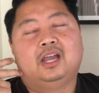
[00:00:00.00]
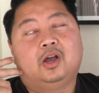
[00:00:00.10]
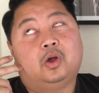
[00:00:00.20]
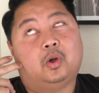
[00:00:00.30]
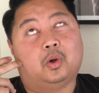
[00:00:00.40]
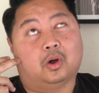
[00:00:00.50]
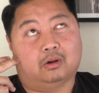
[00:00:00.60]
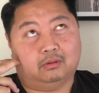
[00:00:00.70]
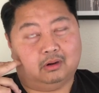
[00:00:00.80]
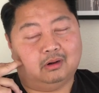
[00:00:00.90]

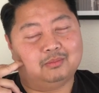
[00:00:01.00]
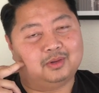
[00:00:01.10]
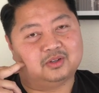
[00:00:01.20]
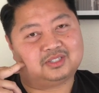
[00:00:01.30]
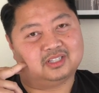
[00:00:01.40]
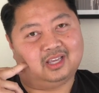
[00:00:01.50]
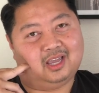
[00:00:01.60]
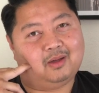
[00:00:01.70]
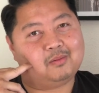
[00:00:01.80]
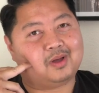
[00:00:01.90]
horror
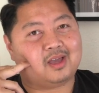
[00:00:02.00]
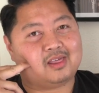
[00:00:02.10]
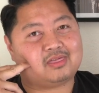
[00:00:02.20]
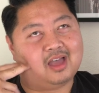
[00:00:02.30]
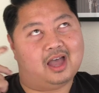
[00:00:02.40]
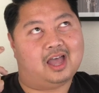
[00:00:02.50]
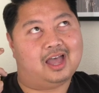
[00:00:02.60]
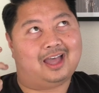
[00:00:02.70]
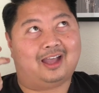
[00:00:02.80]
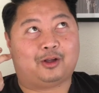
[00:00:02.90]
mostly with
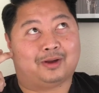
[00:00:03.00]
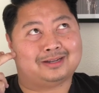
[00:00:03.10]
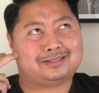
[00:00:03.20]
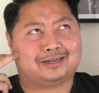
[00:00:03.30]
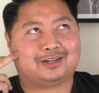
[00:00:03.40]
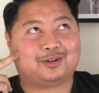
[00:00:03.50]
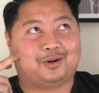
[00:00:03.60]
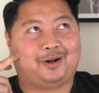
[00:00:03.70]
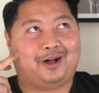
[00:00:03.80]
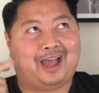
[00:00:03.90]
uh, Greatest Day
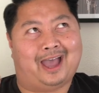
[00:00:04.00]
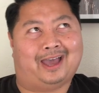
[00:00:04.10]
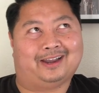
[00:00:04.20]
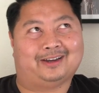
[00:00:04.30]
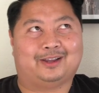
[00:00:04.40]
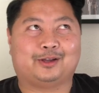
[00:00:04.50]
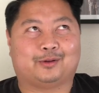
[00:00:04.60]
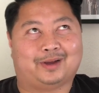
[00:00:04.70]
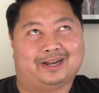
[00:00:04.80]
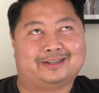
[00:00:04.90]
Nicole and
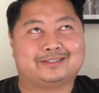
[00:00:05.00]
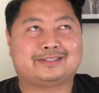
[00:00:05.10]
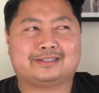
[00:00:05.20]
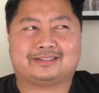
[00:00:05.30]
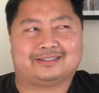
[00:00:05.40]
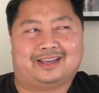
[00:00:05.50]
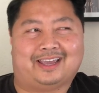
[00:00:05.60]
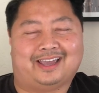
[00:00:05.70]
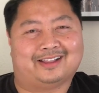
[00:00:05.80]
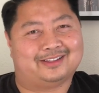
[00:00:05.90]
Greatest
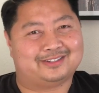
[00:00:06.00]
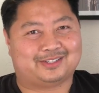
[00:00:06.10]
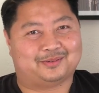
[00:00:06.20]
Day Ellen D.